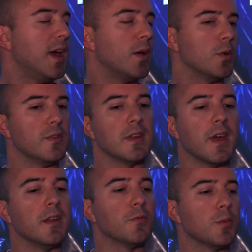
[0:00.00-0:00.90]
And we'll take
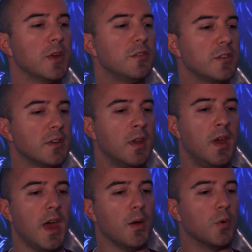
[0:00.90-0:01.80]
that information
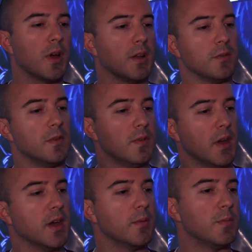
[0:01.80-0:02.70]
and we'll kind
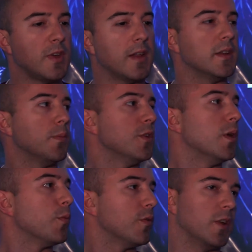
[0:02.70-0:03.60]
of tally up the
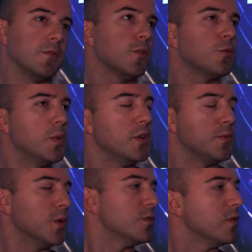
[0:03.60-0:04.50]
number of like first
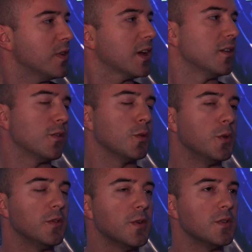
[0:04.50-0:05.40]
place votes and second and third
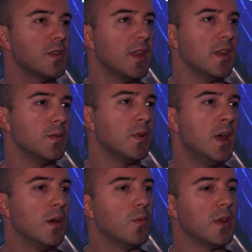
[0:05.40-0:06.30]
place votes, and then
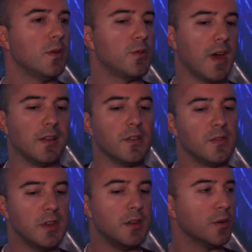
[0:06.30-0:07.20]
we use that to
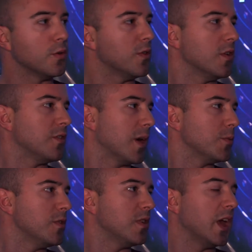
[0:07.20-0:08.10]
seed heroes to the
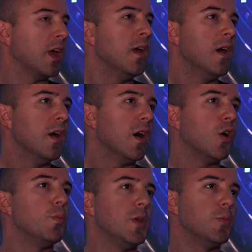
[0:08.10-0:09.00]
top to say,
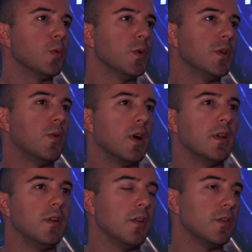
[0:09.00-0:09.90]
oh, people really
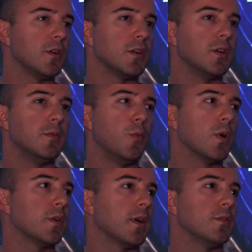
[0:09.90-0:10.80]
want another
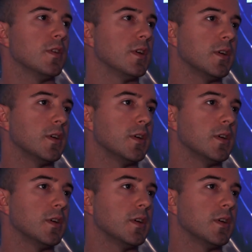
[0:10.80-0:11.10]
Warcraft,